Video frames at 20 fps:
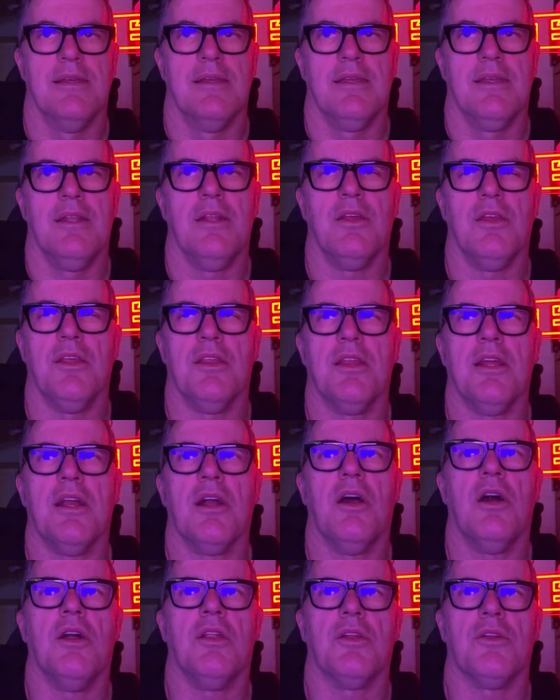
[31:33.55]
You think
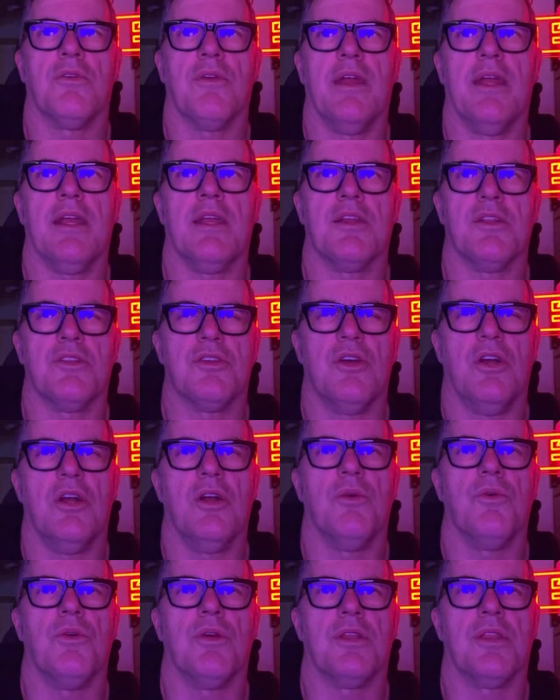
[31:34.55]
of all the great
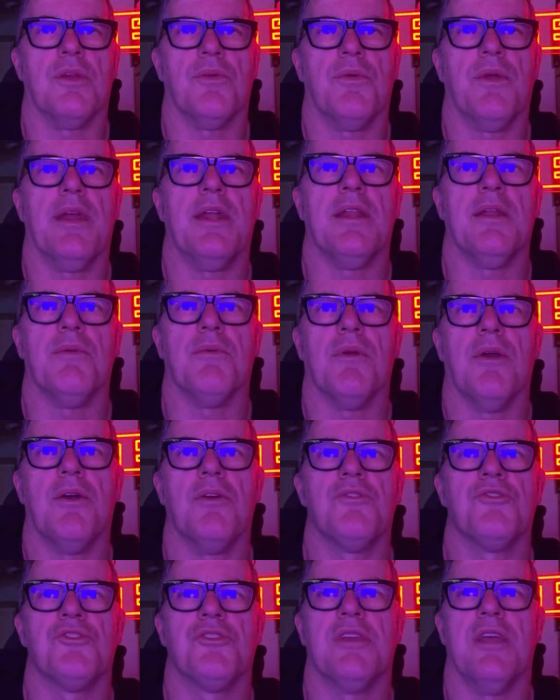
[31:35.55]
guitar work that Randy
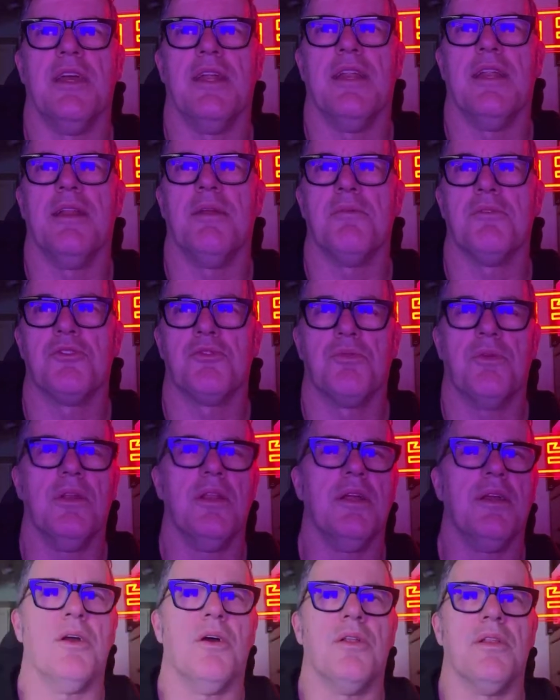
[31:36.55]
Rhoads did, and he was
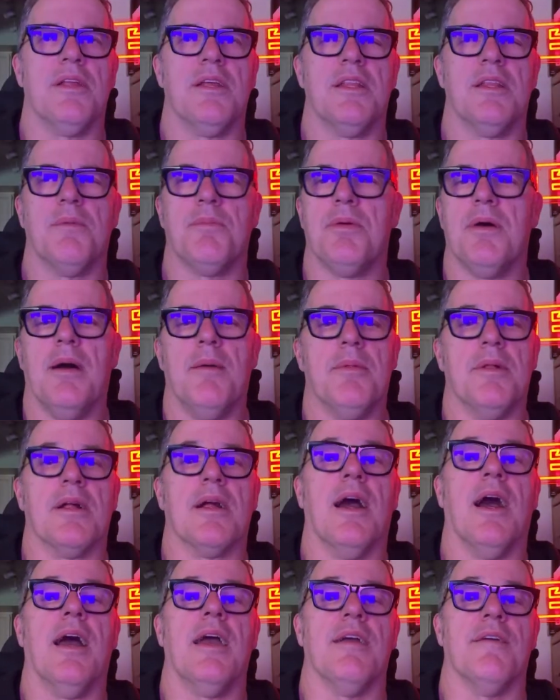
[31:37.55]
really only in the public
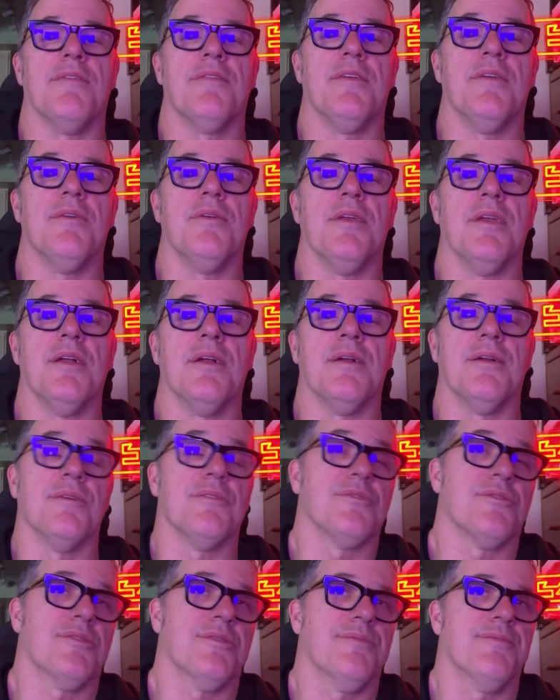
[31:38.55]
eye a few
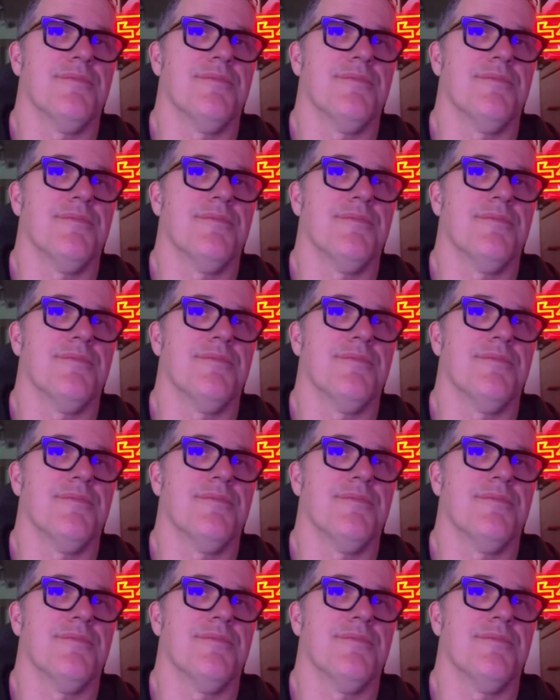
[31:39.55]
years.